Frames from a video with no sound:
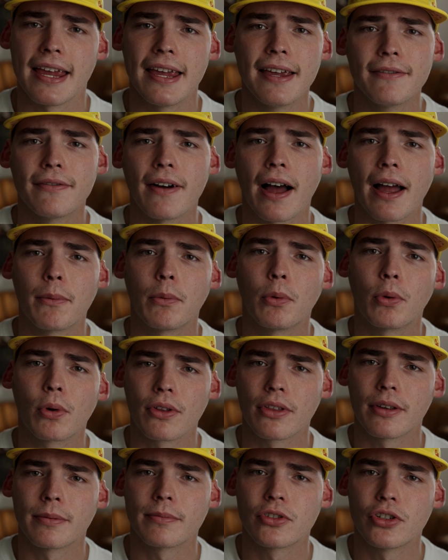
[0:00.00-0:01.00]
if I
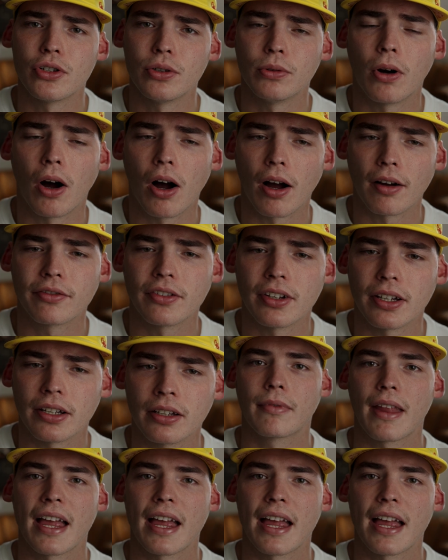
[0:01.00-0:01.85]
wore them too often.